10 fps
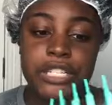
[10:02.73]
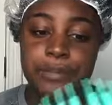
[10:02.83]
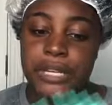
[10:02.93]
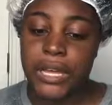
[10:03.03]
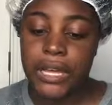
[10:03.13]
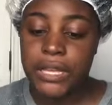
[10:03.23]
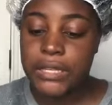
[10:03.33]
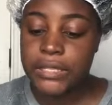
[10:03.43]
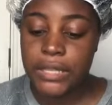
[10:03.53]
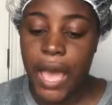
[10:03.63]

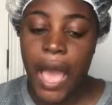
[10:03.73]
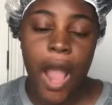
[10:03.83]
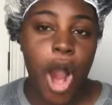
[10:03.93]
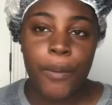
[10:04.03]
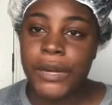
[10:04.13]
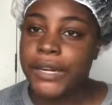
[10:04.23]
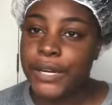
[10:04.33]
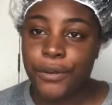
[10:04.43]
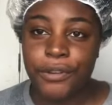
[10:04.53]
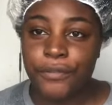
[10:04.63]
because I already
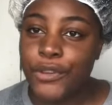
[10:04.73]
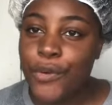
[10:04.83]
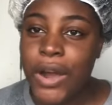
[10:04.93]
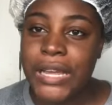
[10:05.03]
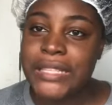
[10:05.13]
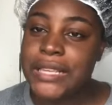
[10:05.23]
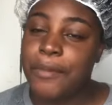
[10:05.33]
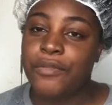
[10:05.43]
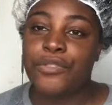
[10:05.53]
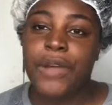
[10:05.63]
did a review on it.
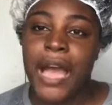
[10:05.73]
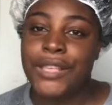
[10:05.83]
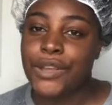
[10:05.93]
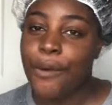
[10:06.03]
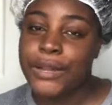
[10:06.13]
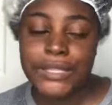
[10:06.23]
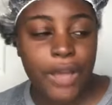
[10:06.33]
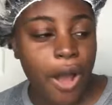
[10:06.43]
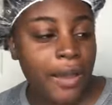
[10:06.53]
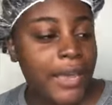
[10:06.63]
Some of you guys already
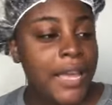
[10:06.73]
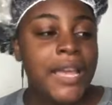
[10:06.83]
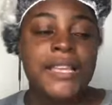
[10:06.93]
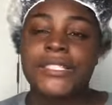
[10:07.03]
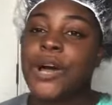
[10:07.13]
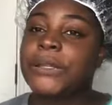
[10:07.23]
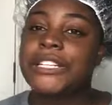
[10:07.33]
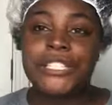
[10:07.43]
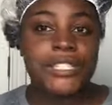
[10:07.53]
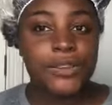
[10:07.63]
saw it. So
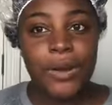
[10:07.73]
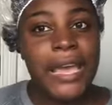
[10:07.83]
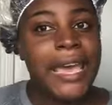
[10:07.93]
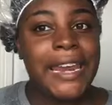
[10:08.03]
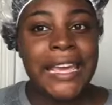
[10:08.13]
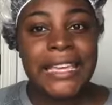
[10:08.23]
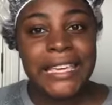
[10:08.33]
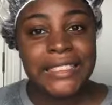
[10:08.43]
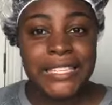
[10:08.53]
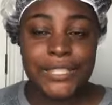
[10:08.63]
let's just go ahead and
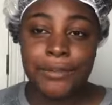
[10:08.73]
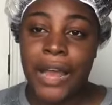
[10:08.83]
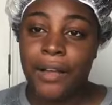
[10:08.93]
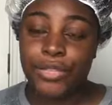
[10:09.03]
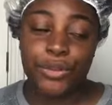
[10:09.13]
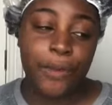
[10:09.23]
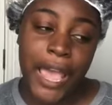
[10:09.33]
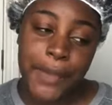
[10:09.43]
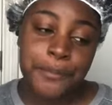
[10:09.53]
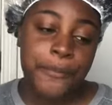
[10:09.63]
get this one out the
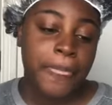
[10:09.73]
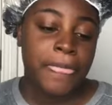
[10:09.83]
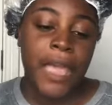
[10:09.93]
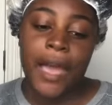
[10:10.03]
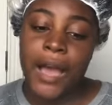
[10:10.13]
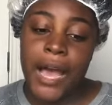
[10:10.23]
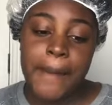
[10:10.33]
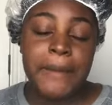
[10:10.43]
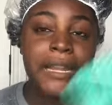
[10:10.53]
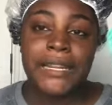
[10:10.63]
way.
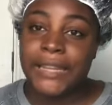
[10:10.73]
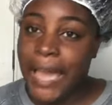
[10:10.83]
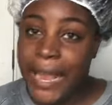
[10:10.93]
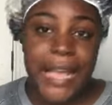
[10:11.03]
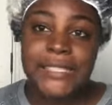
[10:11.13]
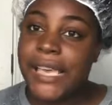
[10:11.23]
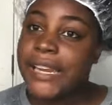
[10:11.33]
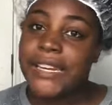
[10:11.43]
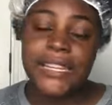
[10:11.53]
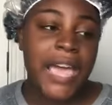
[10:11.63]
Like I
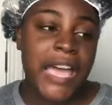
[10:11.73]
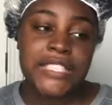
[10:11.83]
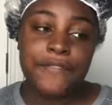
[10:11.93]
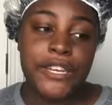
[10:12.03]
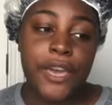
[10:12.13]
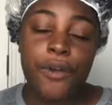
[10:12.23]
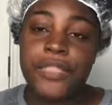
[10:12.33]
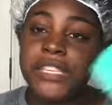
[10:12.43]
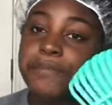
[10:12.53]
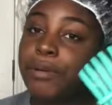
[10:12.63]
said in the last video,
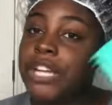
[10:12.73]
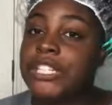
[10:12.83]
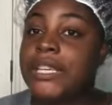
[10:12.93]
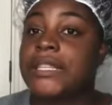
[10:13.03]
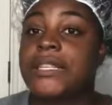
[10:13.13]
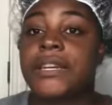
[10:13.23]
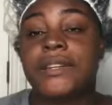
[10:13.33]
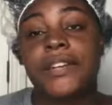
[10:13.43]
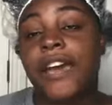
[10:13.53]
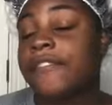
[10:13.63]
this brush is
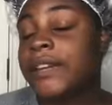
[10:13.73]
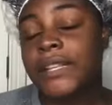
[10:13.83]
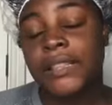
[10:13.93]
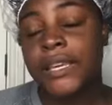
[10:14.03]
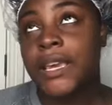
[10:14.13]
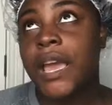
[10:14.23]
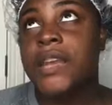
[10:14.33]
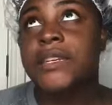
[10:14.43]
definitely